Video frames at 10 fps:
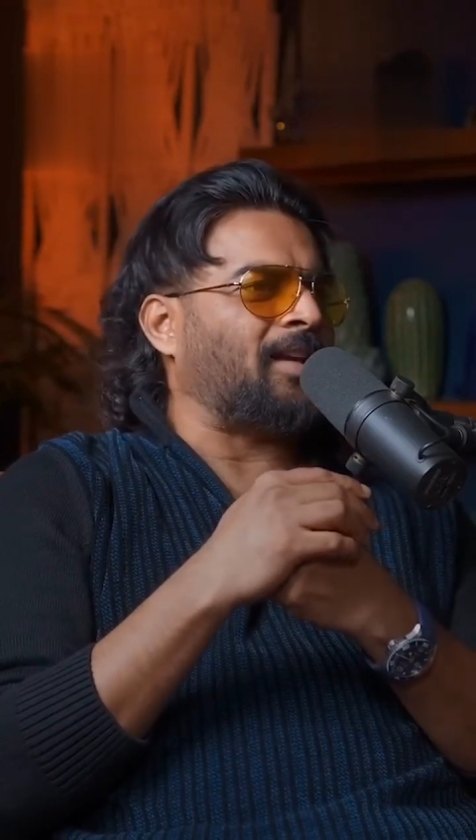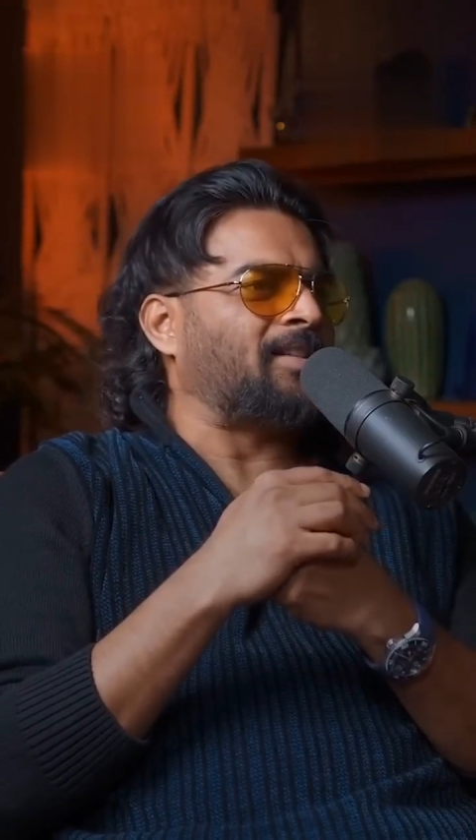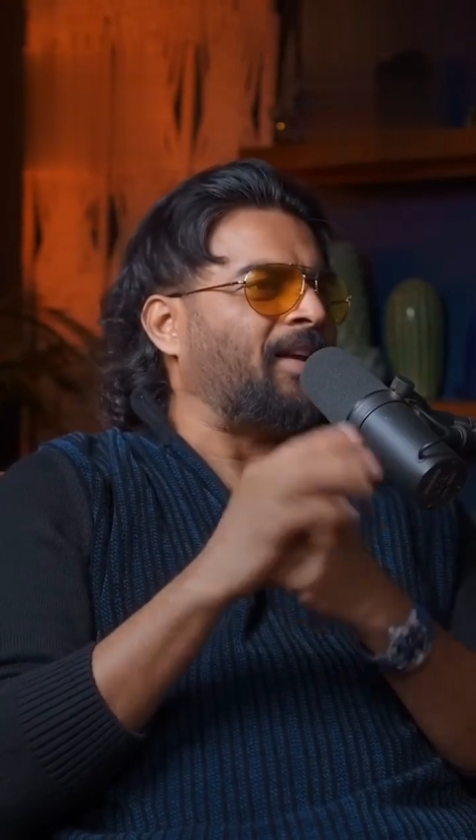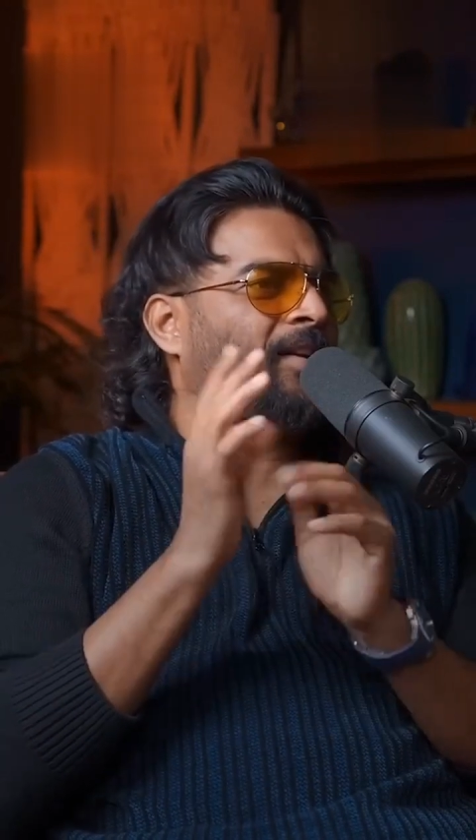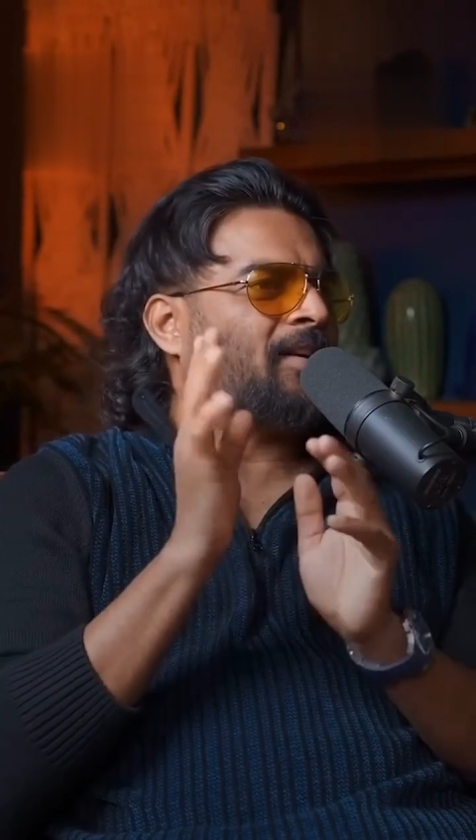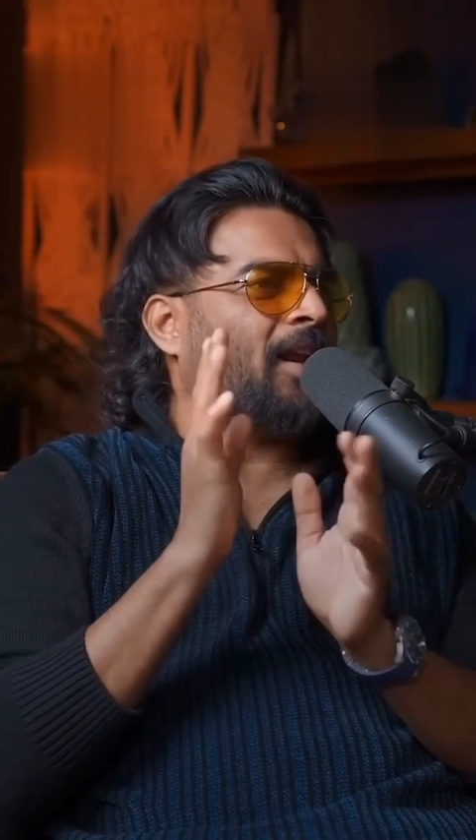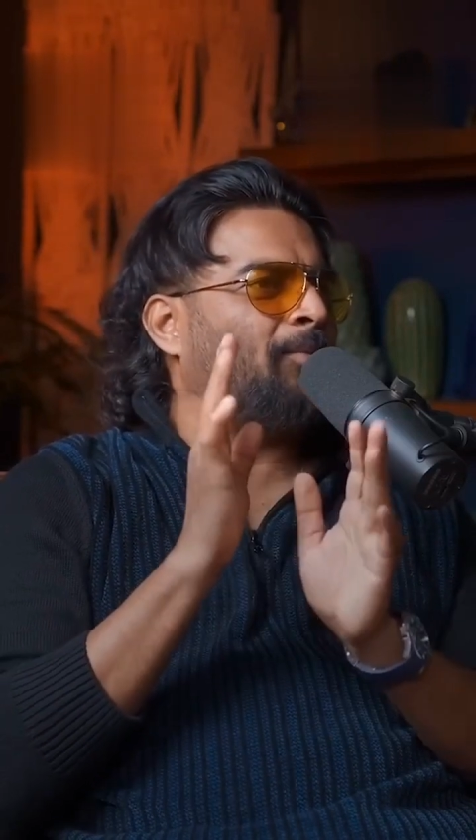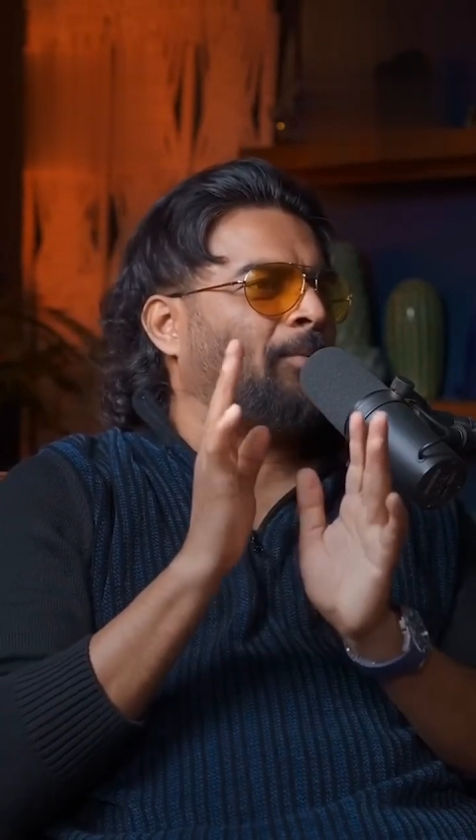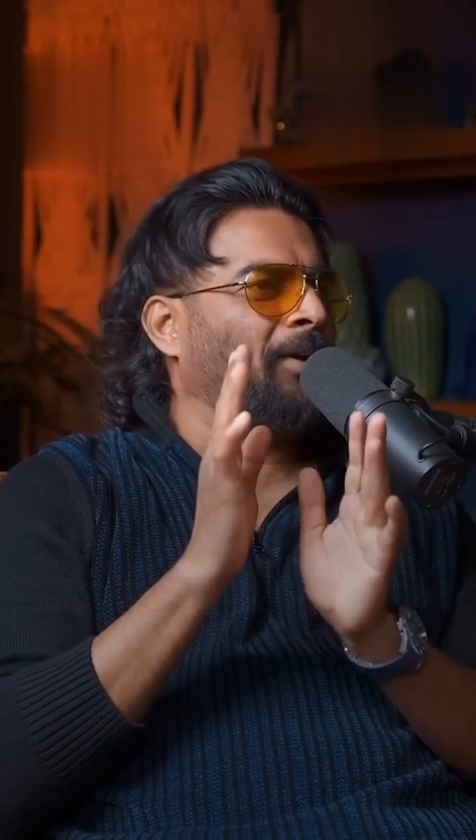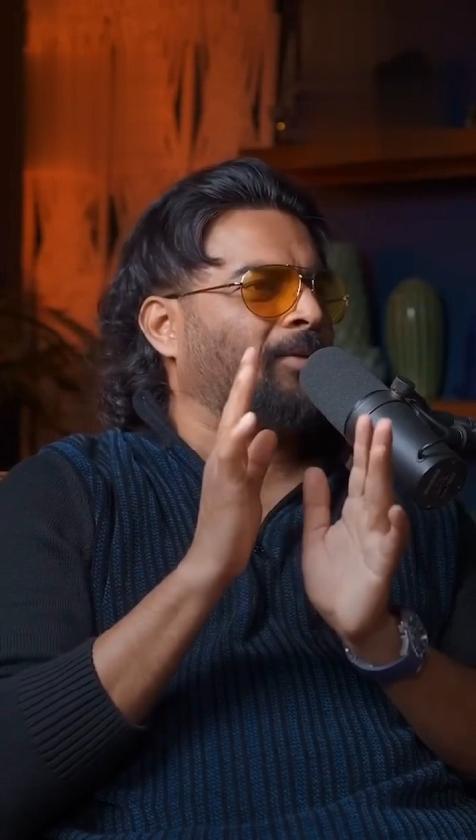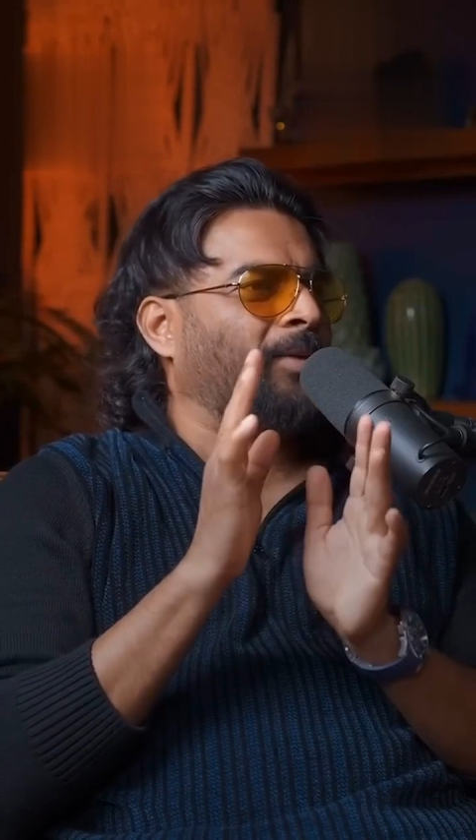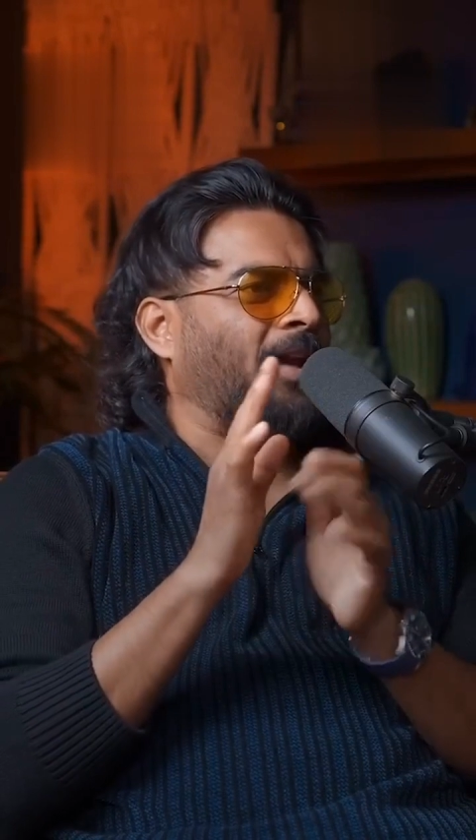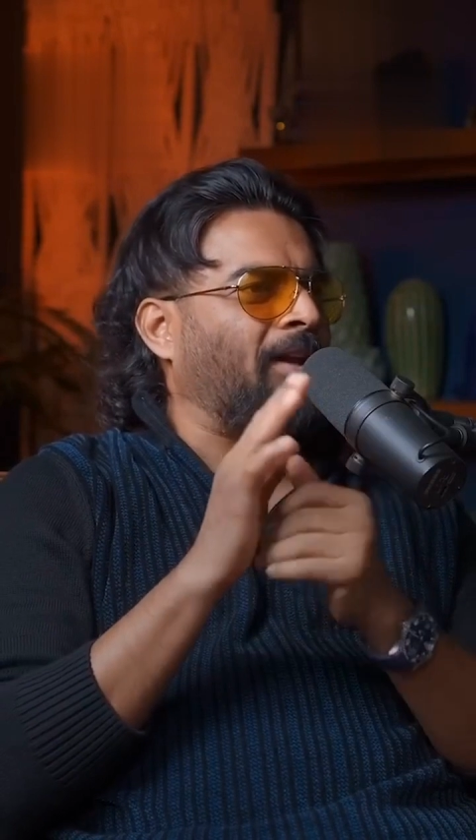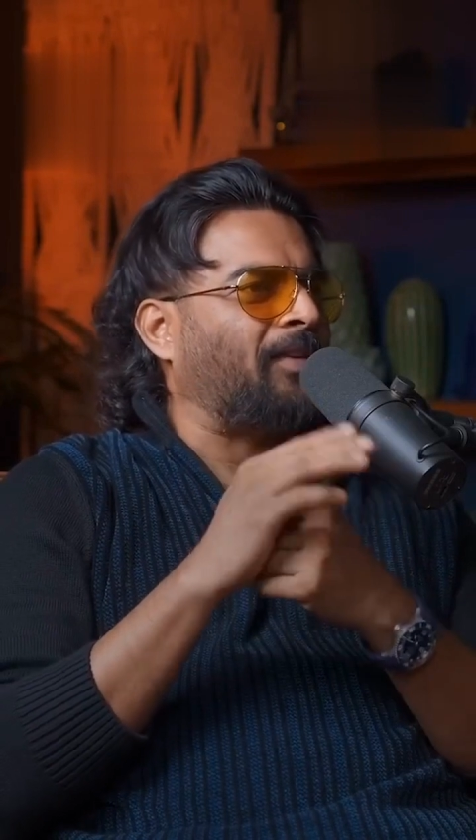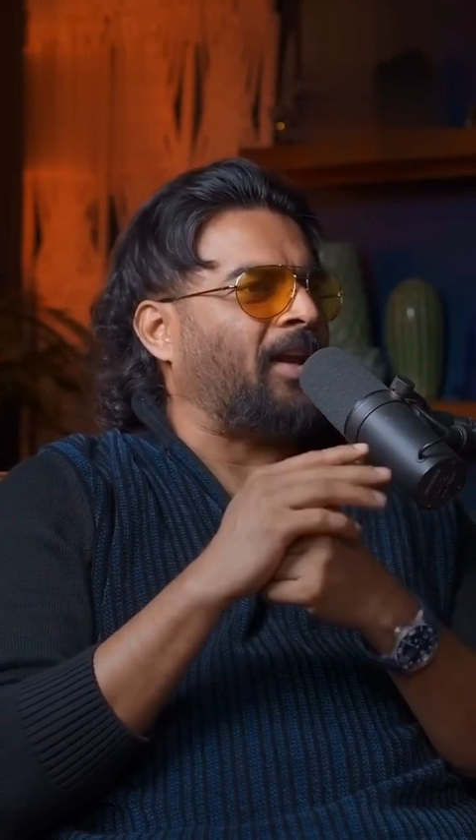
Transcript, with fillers: is never a dull moment in my life,